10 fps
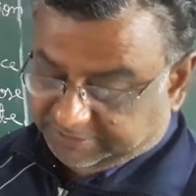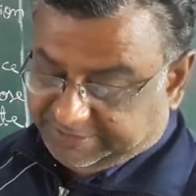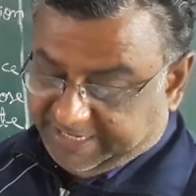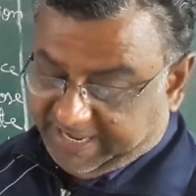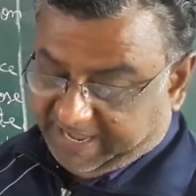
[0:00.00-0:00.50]

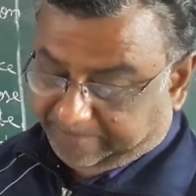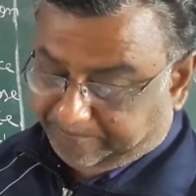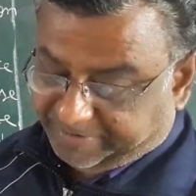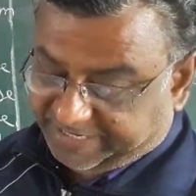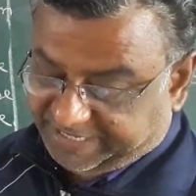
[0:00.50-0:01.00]
They
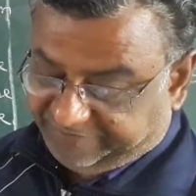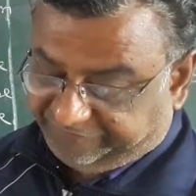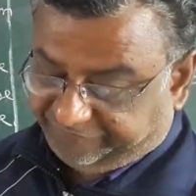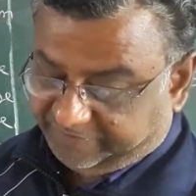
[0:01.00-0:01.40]
are brief